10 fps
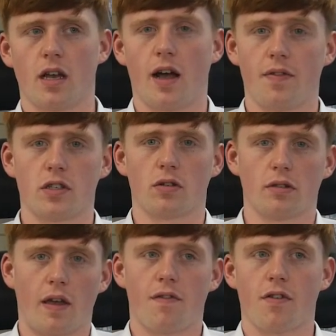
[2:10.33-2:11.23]
And there's all
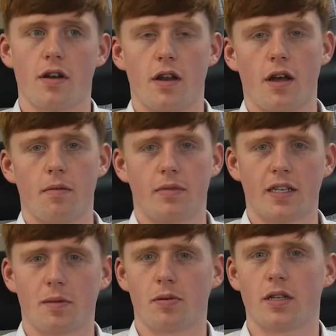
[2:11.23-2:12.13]
different
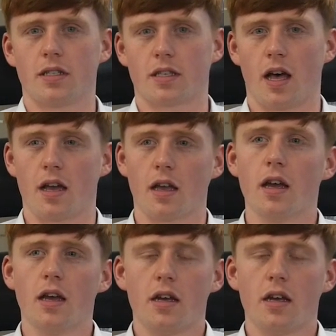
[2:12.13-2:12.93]
disciplines, like